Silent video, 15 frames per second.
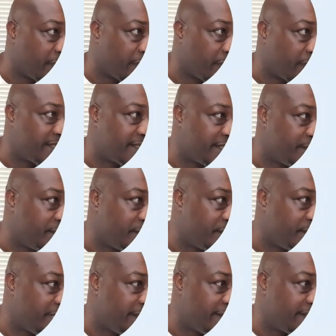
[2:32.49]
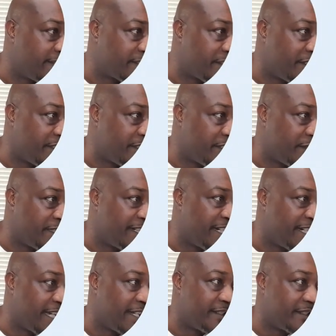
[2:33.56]
Let's say we're going to have it start on the
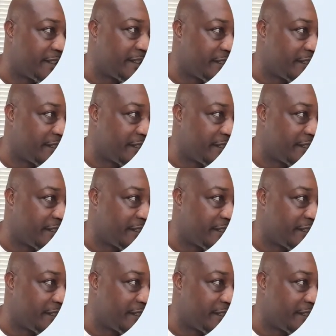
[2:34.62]
9th